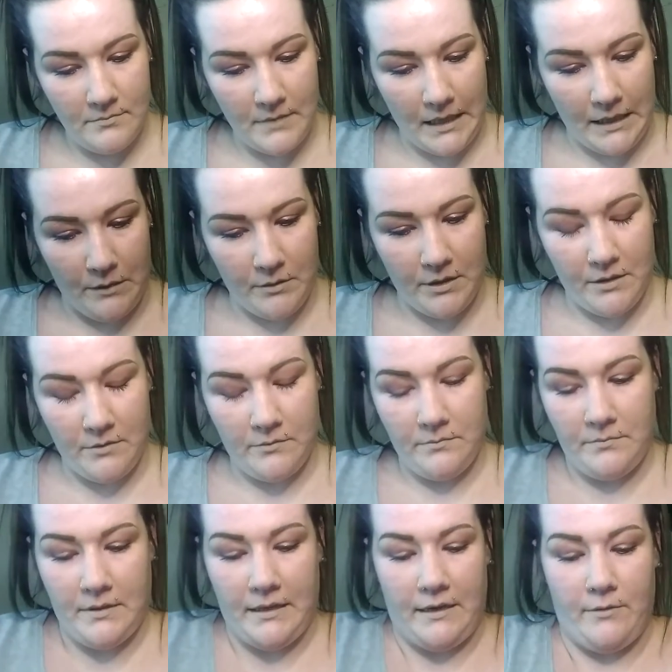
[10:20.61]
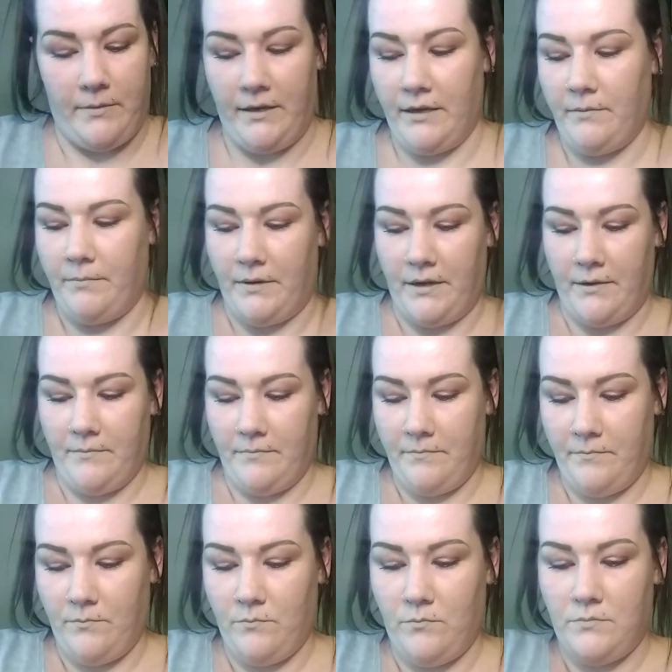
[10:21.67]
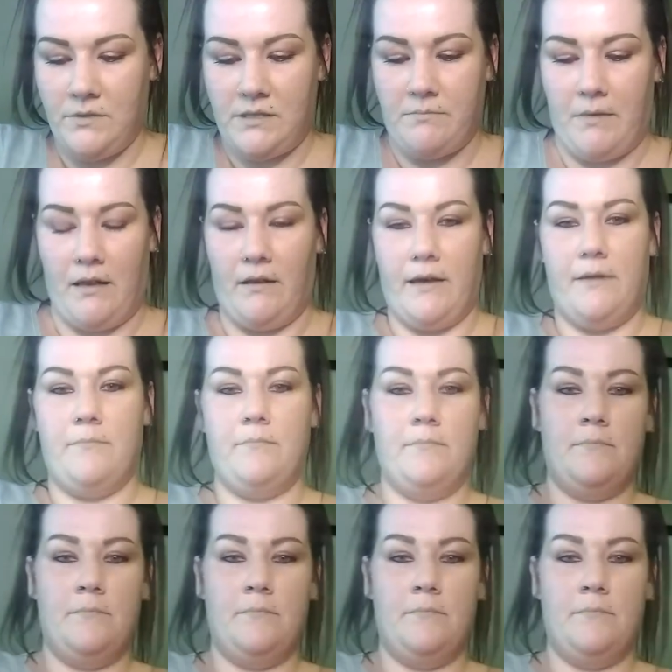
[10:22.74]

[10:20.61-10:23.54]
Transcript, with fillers: I don't know how big, but... Smell it.